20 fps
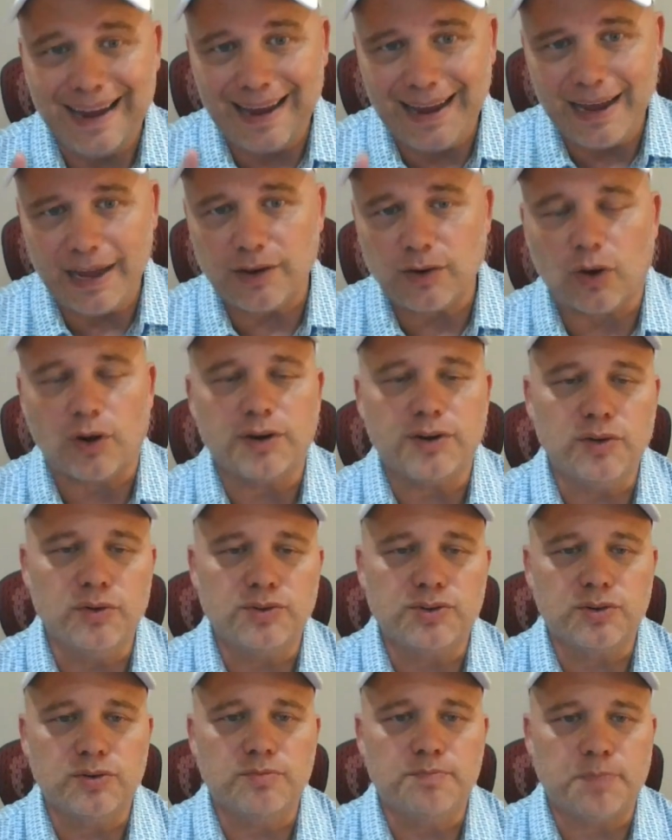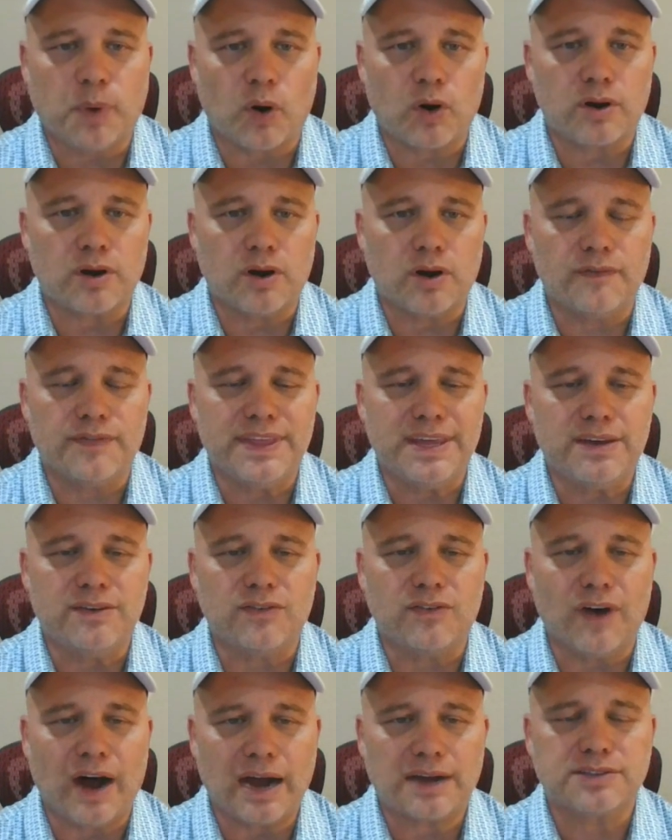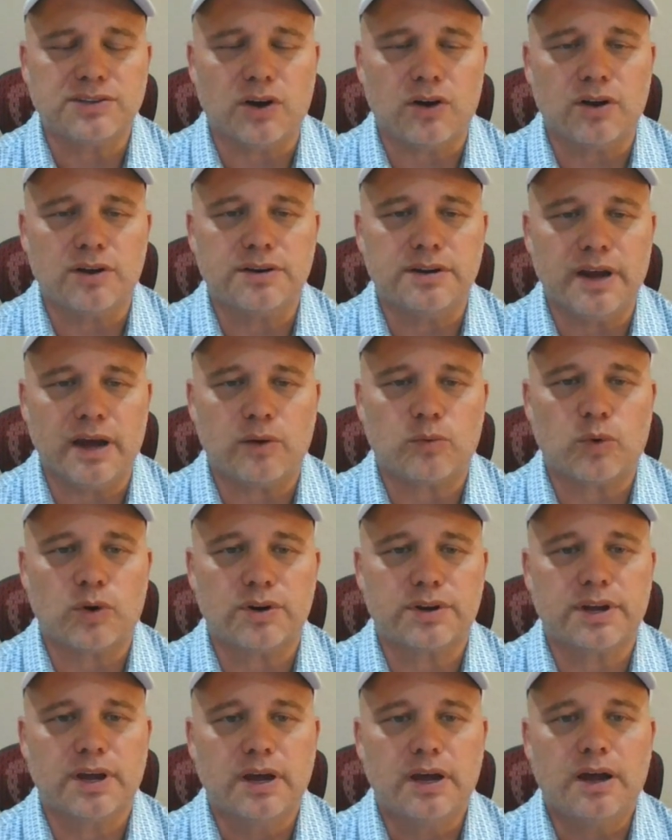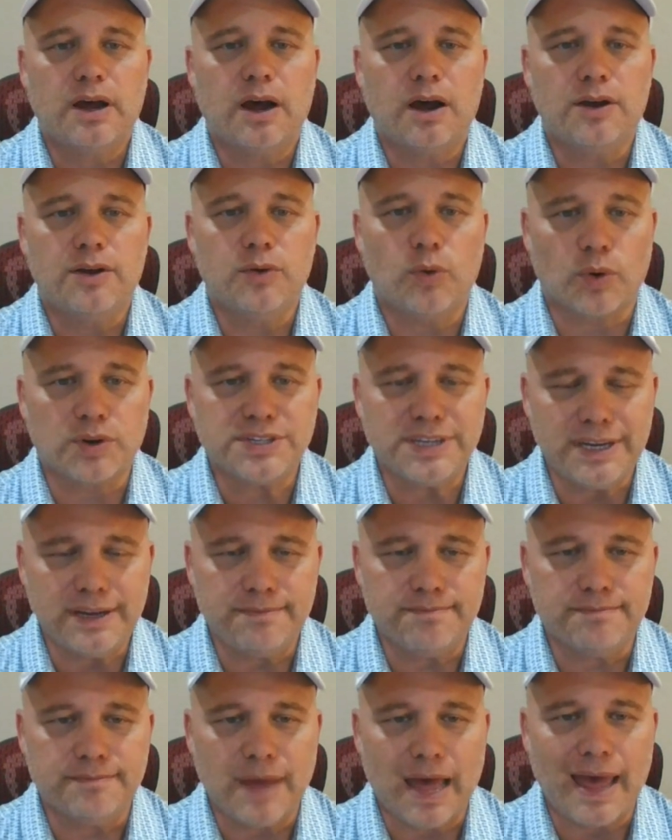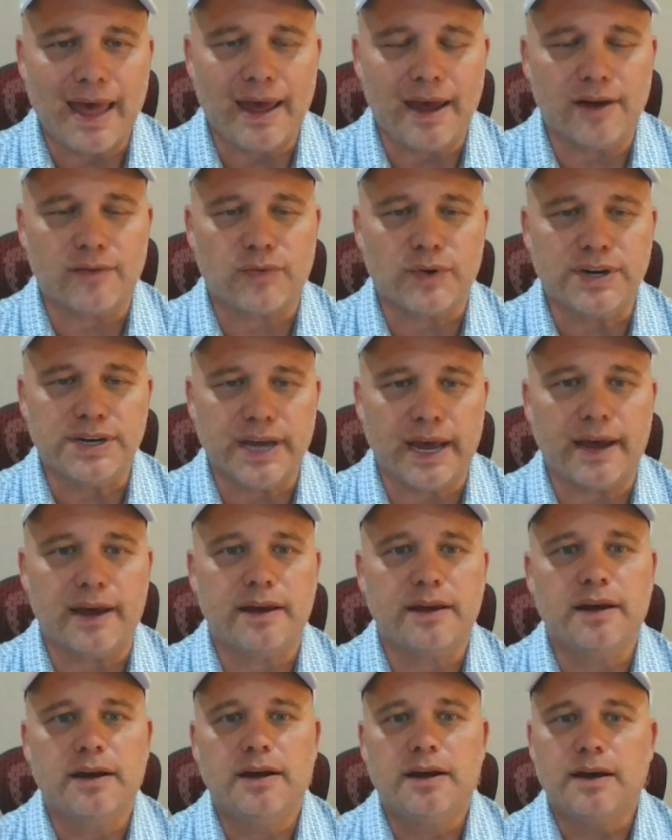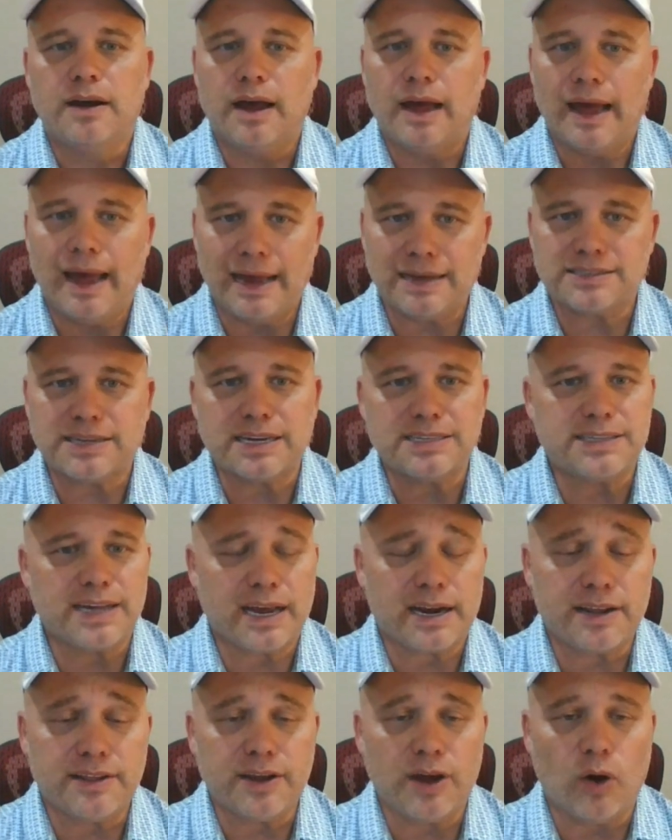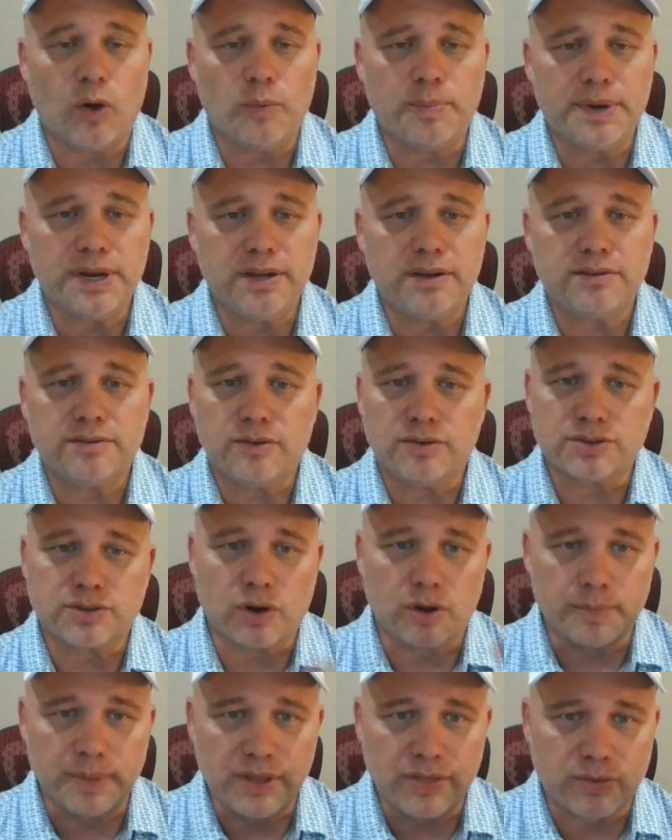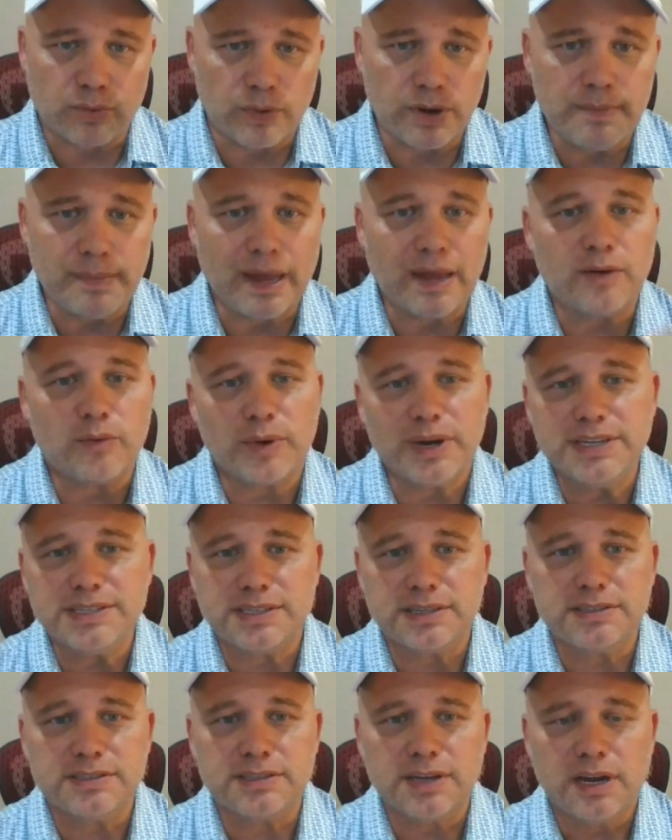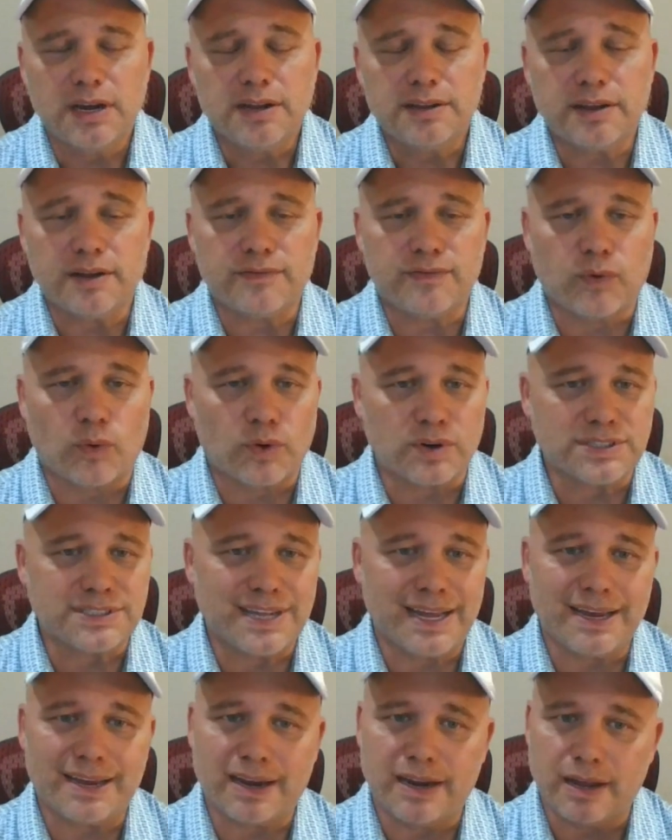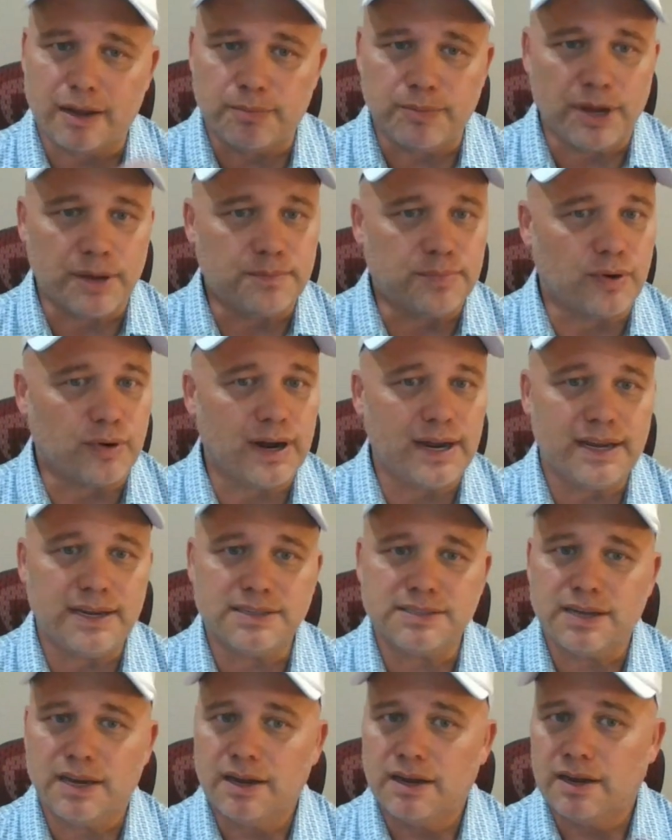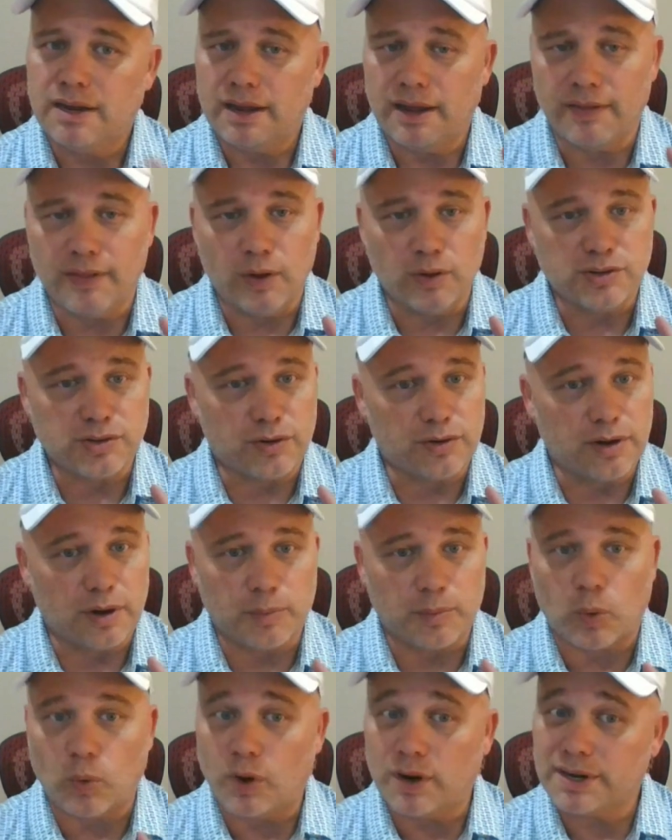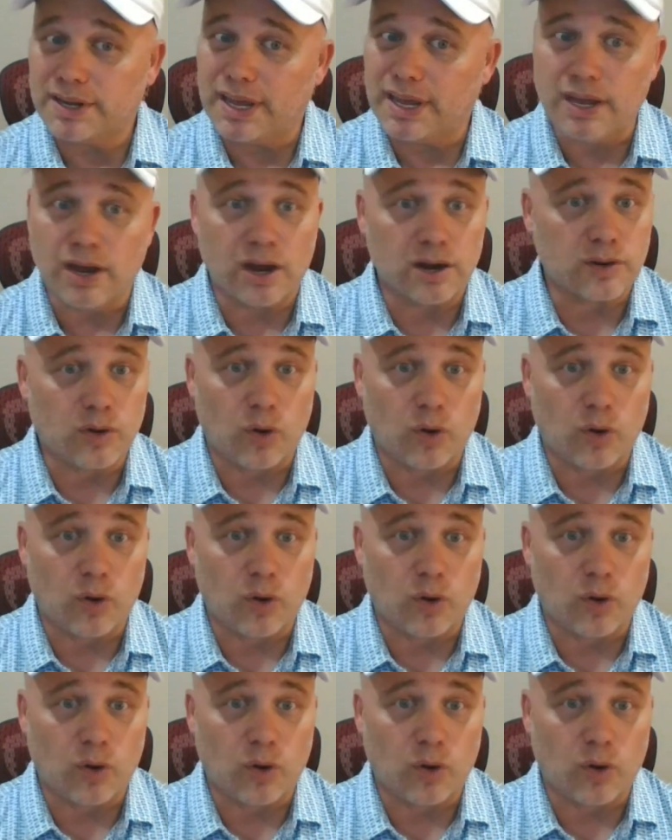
and on YouTube, part of the Locked On Network, your team every day. As I said in the opening, there's going to be 3 main reasons that Florida State can hit big plays, and those are number 1, Keon